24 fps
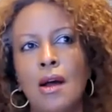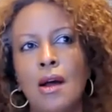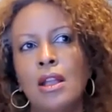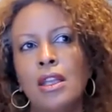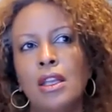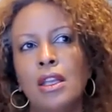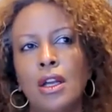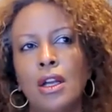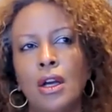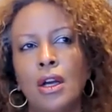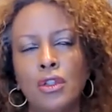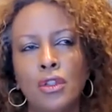
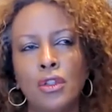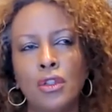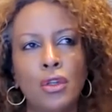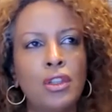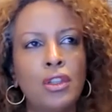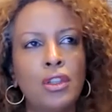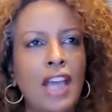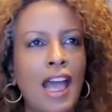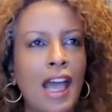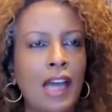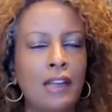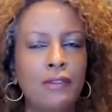
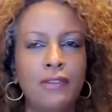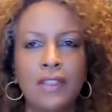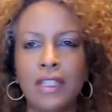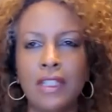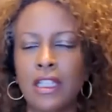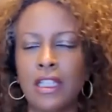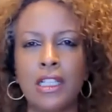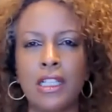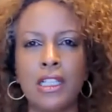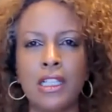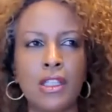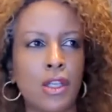youth
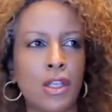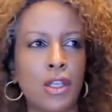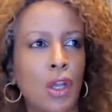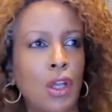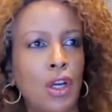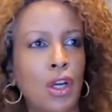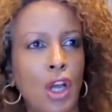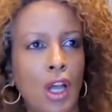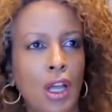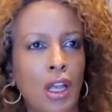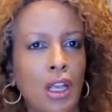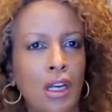advocates
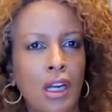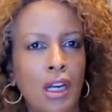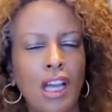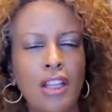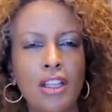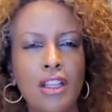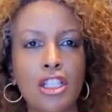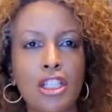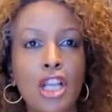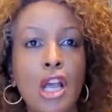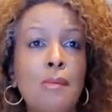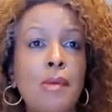and
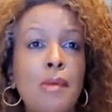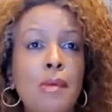others,